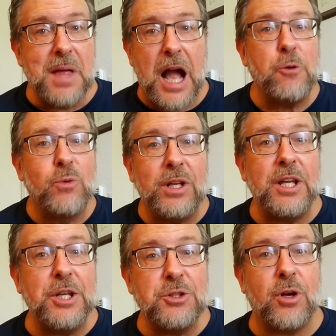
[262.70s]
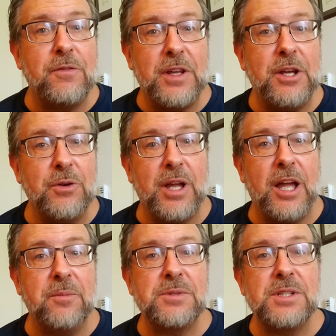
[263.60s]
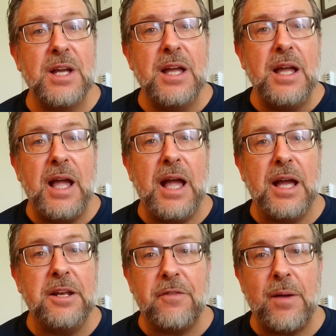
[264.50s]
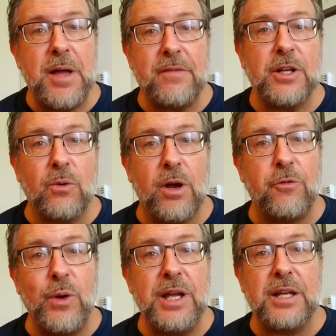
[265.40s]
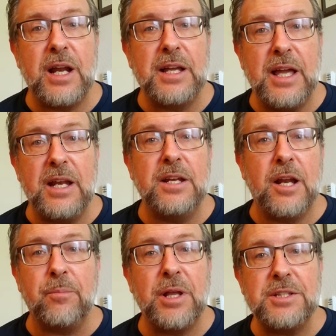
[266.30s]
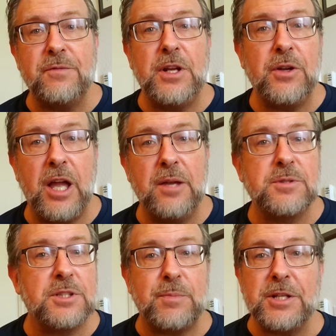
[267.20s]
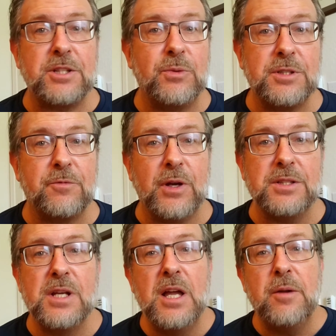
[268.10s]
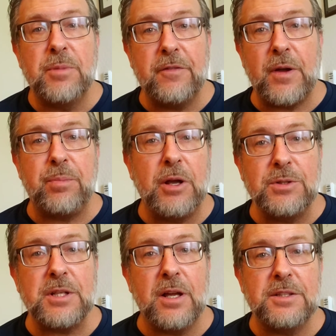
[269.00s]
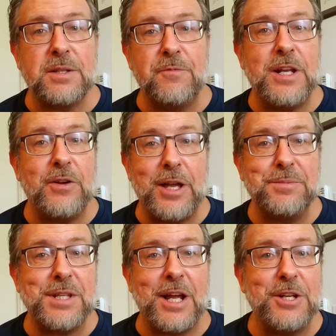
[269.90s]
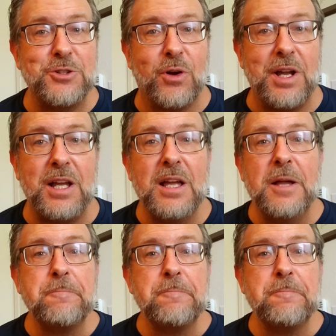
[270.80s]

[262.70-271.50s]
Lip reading: I really enjoy video games. And if I'm having a rough week and I get in and I play some video games, especially with some friends, but if I play with some video games that I enjoy,